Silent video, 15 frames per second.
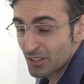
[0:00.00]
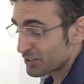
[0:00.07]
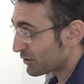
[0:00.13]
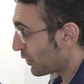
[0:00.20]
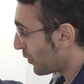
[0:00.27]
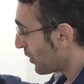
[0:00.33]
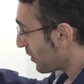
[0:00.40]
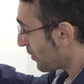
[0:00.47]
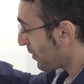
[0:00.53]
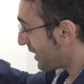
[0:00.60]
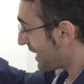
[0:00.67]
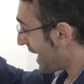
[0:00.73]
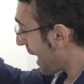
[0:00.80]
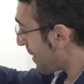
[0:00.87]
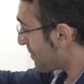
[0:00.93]
So
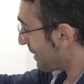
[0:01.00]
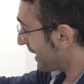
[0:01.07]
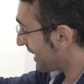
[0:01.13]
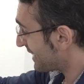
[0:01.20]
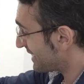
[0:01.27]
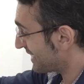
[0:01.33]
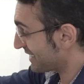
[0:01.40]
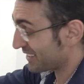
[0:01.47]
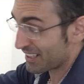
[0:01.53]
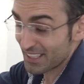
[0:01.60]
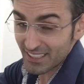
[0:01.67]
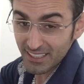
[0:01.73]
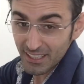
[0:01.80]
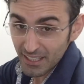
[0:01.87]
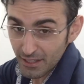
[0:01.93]
when Epic
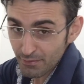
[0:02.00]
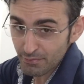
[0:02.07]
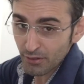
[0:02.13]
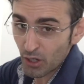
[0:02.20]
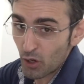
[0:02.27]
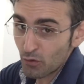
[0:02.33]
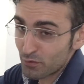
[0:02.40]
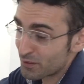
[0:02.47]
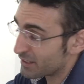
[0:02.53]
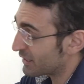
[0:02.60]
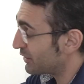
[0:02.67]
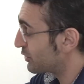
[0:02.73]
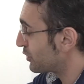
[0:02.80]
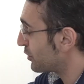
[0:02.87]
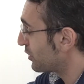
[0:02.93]
decide, if hopefully
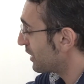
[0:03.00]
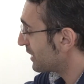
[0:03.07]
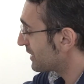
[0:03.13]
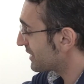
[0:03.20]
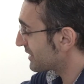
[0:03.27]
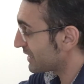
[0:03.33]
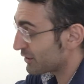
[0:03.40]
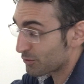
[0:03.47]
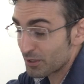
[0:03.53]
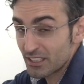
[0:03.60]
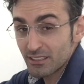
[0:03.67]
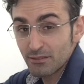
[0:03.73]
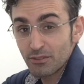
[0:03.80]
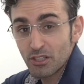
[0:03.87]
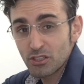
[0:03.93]
they do, decide to release
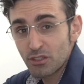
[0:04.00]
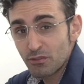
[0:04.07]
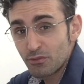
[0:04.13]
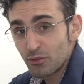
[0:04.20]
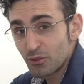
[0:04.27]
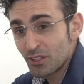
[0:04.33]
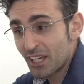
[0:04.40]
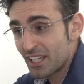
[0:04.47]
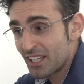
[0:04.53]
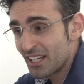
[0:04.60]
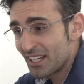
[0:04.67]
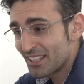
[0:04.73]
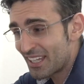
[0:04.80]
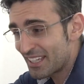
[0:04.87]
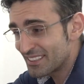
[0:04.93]
a version of Fortnite
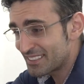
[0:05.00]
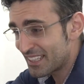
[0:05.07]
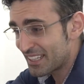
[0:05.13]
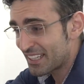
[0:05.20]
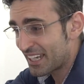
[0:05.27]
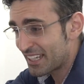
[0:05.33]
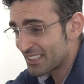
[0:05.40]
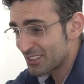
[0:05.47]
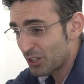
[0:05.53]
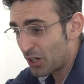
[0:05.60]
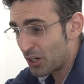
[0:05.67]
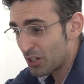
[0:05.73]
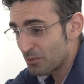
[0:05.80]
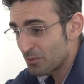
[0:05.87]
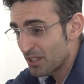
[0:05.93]
that is dedicated to
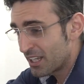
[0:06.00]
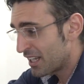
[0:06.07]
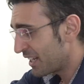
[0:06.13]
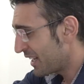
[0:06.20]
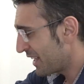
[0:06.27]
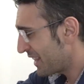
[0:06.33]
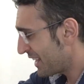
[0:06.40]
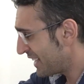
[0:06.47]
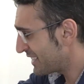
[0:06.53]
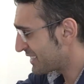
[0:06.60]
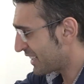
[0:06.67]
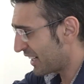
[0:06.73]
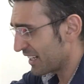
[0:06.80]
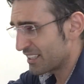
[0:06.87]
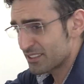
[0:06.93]
ARM, these
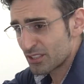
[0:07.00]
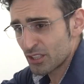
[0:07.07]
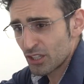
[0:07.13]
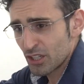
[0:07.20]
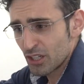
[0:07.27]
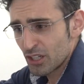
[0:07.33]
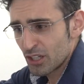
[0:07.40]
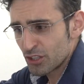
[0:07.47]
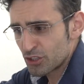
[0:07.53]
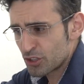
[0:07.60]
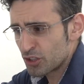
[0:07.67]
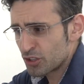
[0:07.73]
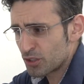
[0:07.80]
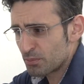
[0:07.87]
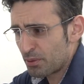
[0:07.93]
guys
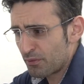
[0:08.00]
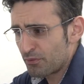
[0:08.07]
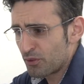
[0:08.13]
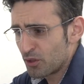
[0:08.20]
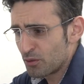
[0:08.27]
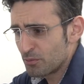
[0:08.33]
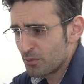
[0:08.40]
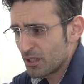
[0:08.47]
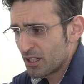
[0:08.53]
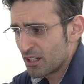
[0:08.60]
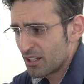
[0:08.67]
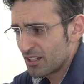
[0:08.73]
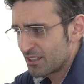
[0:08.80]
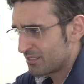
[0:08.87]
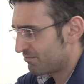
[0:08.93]
should perform
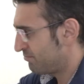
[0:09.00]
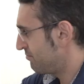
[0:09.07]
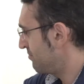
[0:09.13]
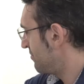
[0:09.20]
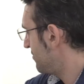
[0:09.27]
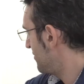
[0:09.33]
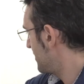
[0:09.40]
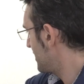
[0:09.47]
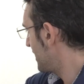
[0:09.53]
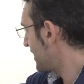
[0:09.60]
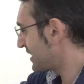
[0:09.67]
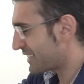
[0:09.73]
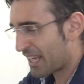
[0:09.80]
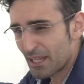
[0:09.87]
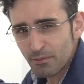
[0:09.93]
the
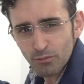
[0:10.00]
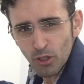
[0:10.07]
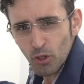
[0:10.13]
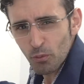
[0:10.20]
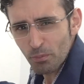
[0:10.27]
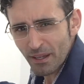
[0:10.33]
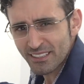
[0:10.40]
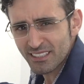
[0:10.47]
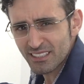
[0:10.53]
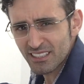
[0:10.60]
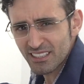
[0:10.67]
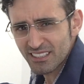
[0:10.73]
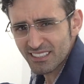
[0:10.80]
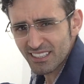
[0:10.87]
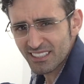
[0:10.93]
same or better than
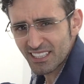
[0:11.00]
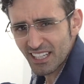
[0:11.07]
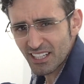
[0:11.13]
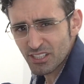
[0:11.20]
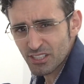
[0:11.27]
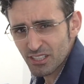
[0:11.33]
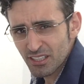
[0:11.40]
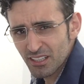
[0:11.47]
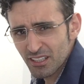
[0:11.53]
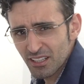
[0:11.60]
the sixteen inch.